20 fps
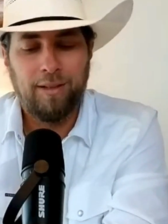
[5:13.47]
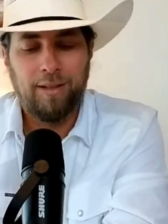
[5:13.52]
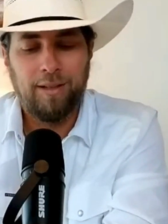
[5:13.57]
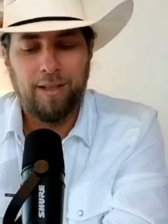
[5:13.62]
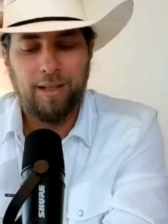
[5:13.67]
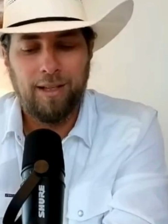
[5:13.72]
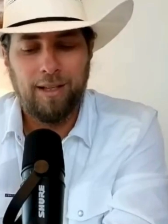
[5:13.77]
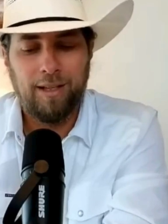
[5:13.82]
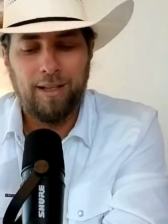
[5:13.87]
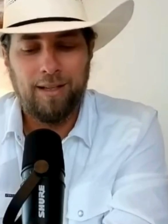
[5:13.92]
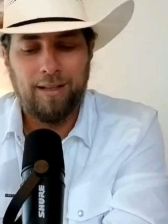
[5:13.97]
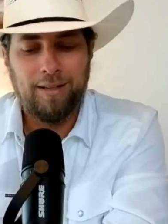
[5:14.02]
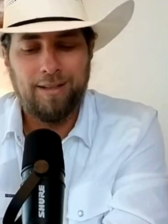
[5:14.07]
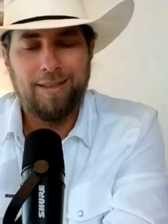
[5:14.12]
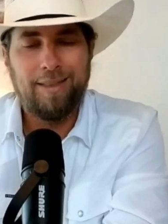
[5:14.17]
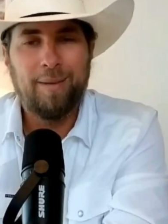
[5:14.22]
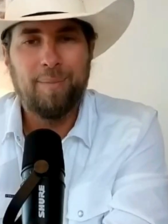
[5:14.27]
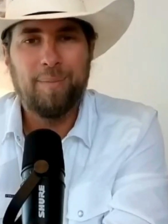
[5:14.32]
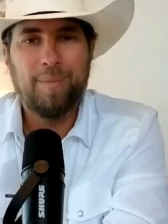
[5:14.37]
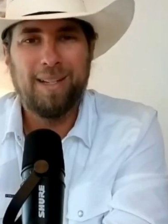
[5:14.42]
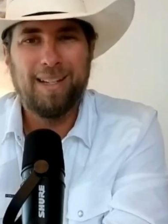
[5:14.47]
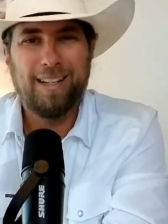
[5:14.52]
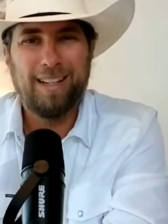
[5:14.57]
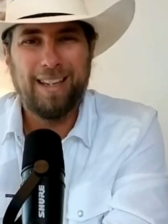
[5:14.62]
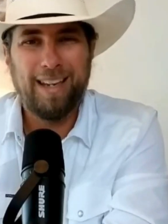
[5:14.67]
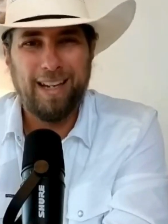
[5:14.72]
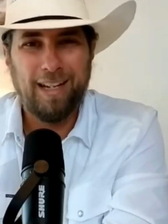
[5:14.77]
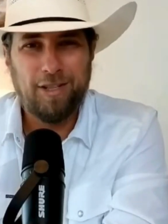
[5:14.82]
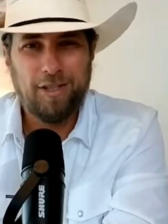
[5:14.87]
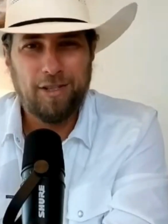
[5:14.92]
And the
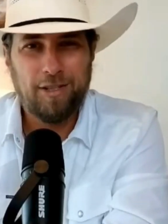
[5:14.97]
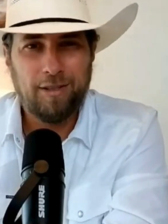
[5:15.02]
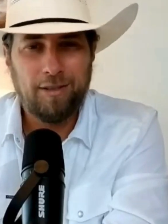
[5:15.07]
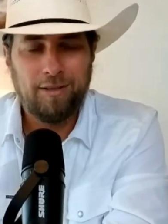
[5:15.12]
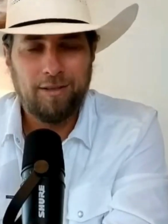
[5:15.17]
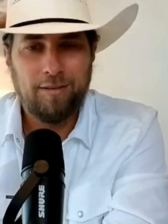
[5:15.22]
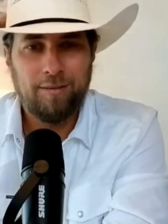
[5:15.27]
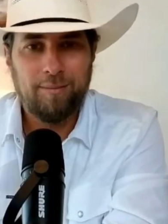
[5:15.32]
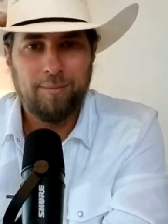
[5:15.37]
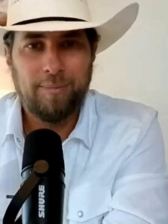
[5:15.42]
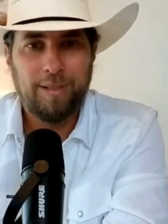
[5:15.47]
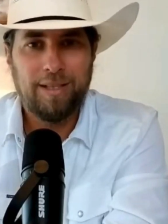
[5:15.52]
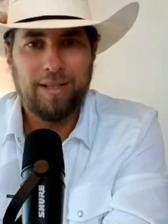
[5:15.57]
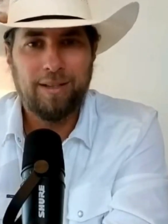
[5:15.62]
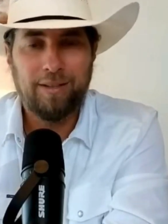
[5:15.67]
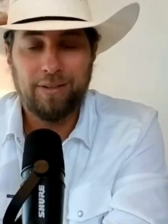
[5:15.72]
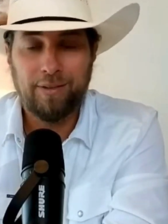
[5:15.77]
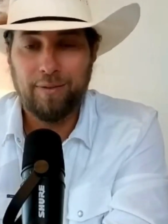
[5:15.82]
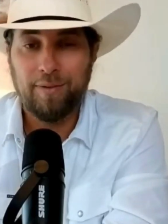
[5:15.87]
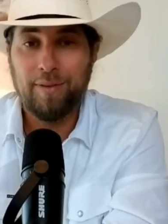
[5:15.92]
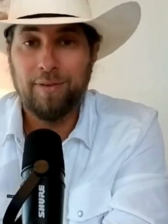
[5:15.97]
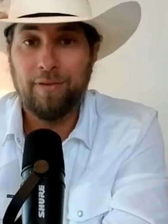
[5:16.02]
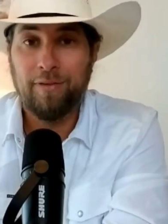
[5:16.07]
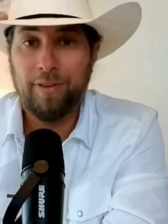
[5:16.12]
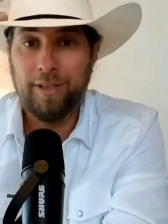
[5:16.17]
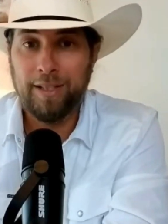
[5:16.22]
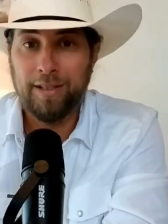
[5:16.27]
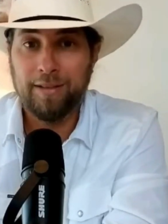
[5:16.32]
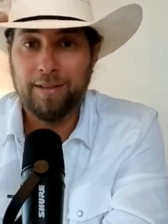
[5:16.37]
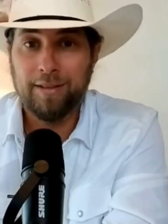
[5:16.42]
mitigation because of the
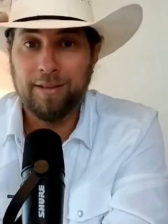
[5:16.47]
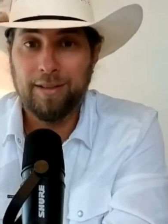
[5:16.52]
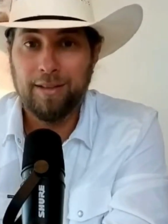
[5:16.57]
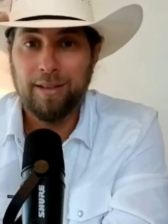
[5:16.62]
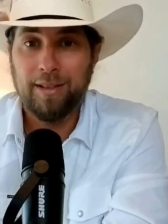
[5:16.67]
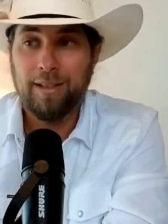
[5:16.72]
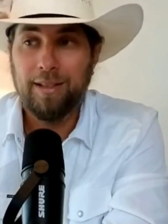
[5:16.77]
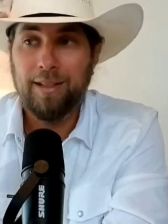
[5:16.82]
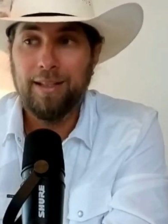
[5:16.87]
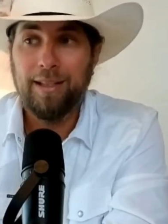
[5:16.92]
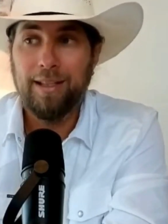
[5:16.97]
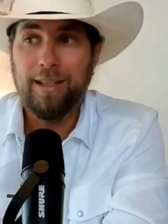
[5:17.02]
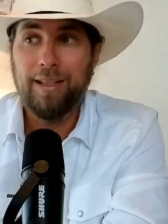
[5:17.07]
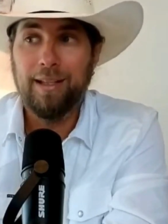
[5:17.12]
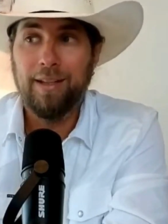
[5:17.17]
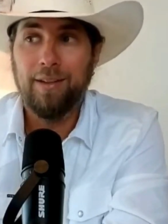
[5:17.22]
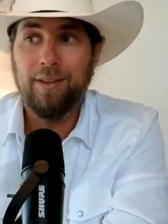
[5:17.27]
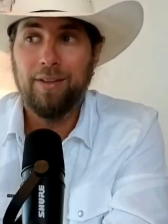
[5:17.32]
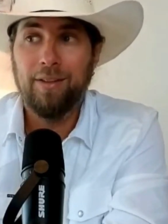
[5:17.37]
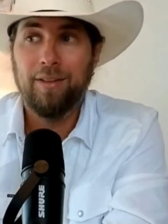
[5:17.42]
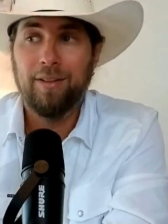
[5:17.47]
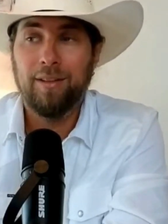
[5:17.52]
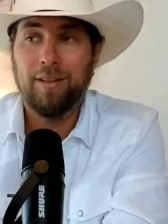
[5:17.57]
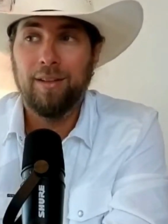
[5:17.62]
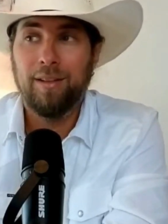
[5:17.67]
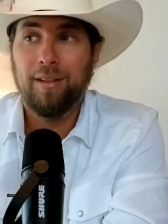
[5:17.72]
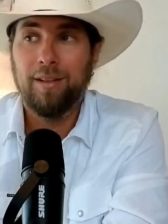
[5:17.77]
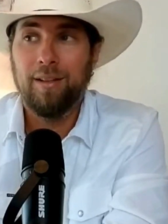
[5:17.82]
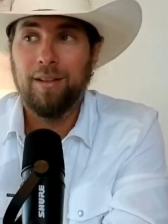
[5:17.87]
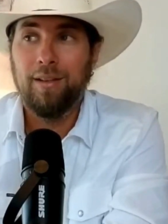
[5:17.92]
field is
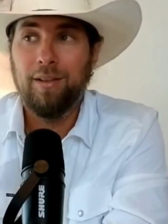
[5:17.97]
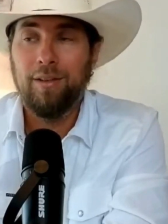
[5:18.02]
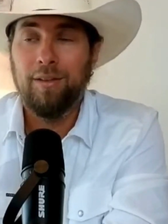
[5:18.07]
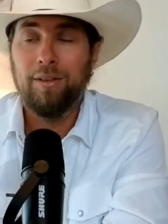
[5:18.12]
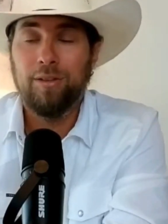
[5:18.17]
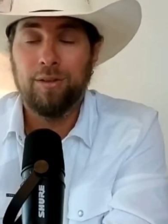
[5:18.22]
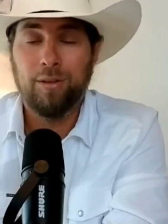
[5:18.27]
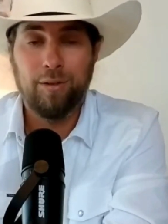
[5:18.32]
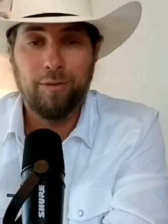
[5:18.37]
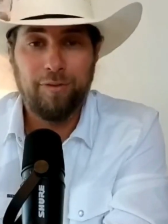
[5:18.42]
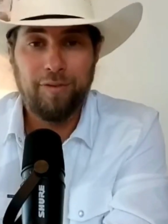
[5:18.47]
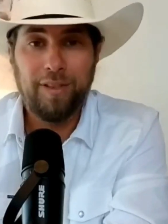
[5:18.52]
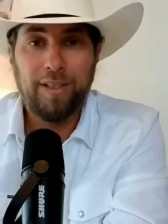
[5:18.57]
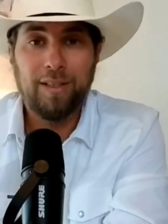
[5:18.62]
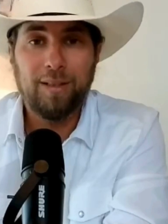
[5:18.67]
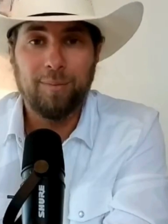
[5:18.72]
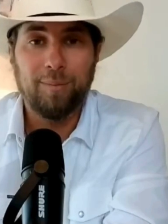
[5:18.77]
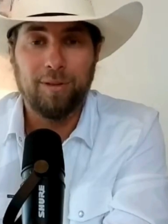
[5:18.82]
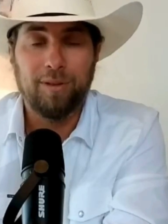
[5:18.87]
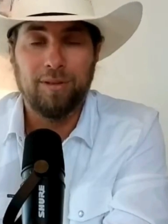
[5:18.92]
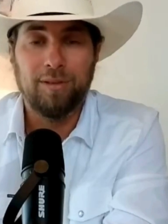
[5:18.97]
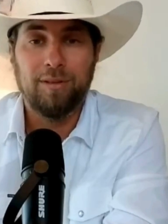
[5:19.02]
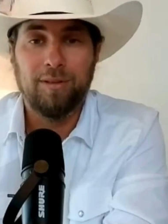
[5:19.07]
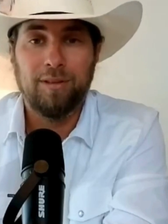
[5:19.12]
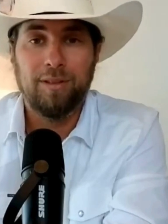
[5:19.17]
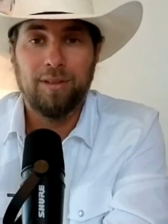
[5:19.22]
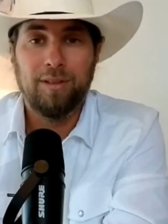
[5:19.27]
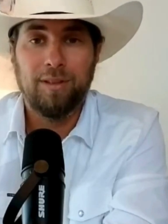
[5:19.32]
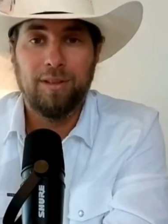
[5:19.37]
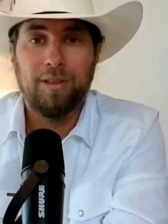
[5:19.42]
so feelable
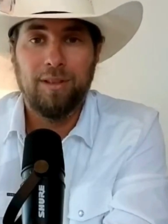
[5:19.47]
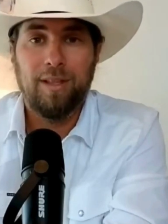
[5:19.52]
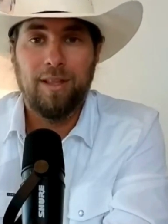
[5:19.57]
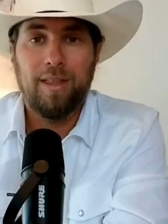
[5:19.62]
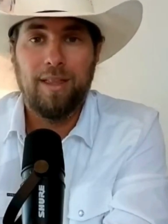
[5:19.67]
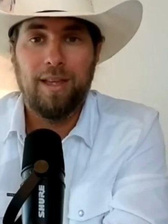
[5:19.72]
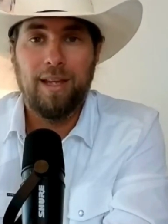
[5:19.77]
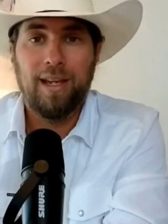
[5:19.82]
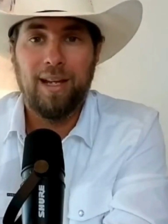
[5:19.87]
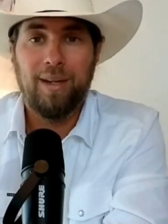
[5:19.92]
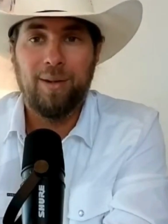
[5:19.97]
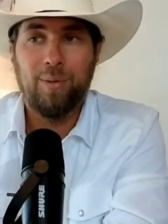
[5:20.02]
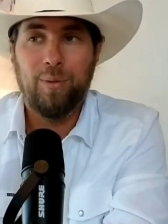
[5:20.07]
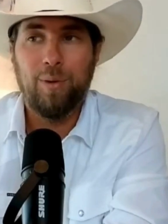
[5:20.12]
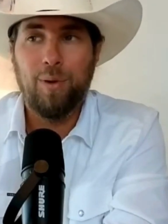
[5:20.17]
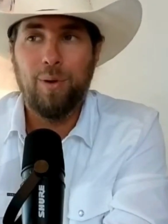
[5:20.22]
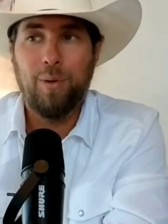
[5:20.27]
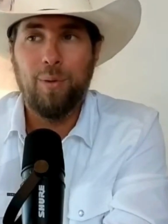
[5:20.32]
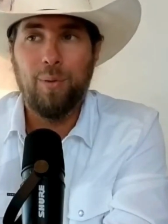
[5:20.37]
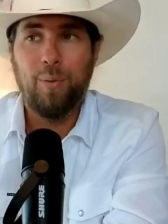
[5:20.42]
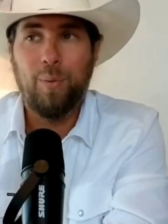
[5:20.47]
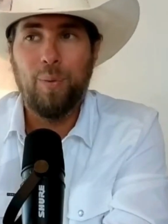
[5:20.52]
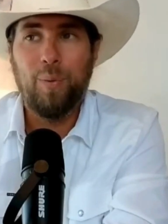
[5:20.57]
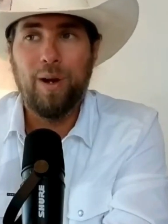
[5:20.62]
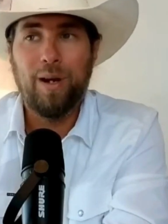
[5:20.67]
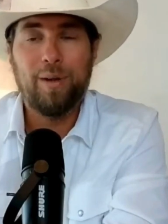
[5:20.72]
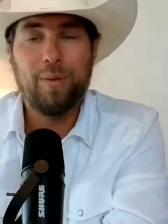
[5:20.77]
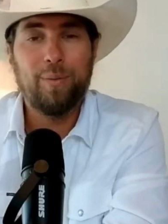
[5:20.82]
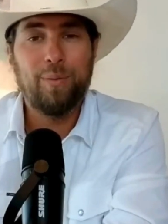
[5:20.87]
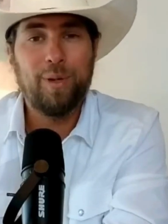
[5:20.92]
that
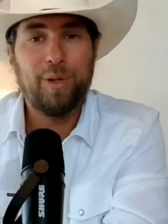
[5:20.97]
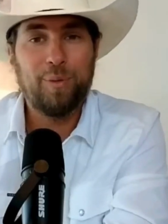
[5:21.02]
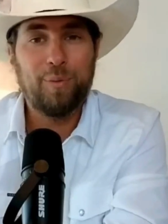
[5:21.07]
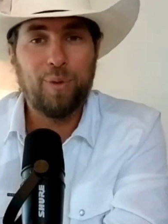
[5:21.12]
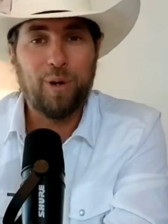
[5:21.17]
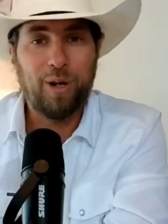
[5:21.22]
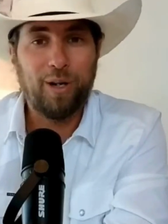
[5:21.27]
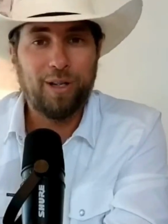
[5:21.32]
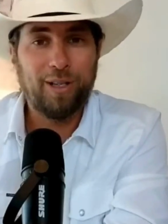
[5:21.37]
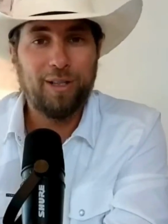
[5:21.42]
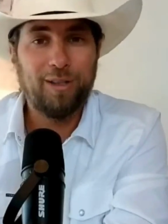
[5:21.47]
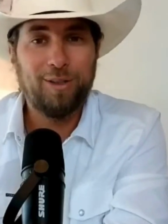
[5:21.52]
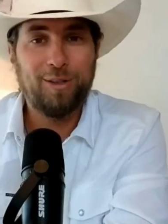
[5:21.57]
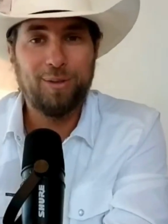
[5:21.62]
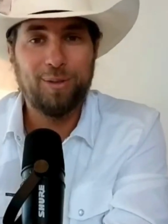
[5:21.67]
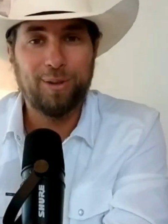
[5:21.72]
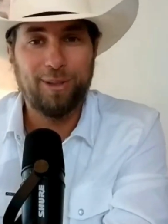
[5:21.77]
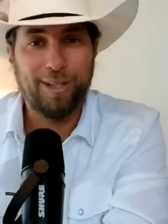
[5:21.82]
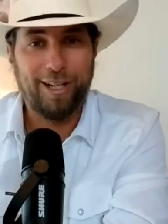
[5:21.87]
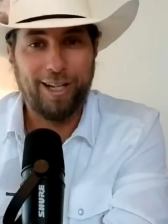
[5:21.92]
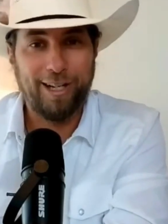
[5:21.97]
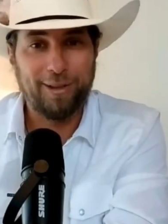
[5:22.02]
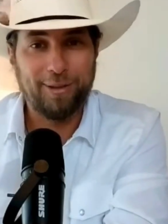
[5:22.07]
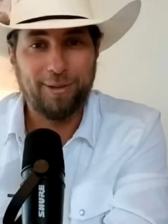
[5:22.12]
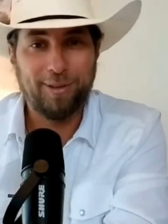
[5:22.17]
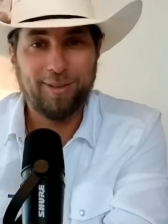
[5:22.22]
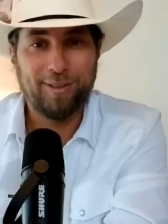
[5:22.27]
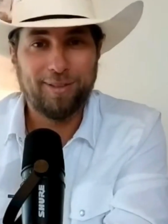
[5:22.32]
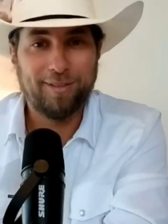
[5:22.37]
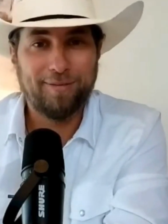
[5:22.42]
when we walk into our
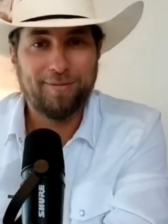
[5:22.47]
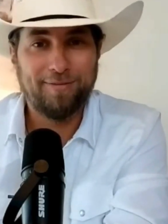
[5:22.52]
house,